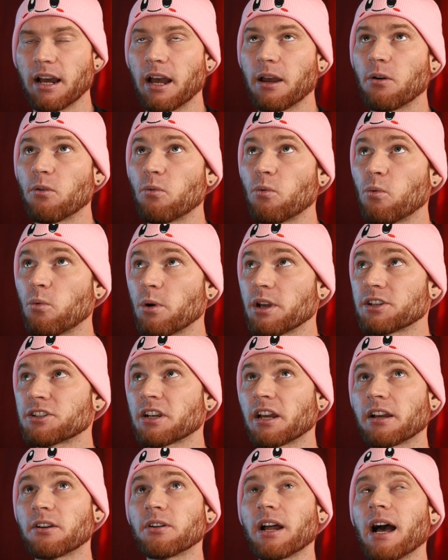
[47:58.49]
I wish
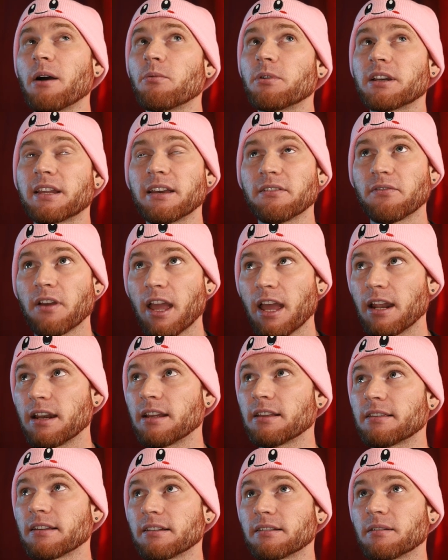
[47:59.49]
I could, I would give
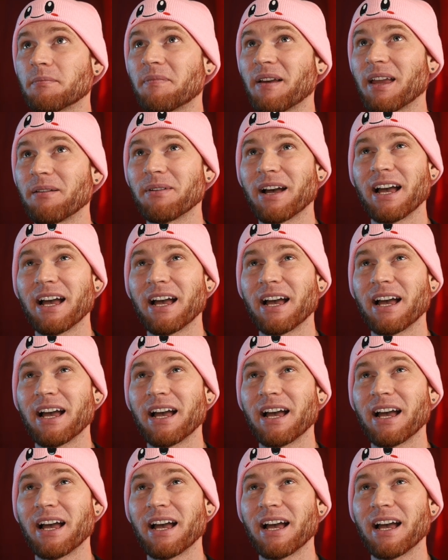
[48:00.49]
anything to pay.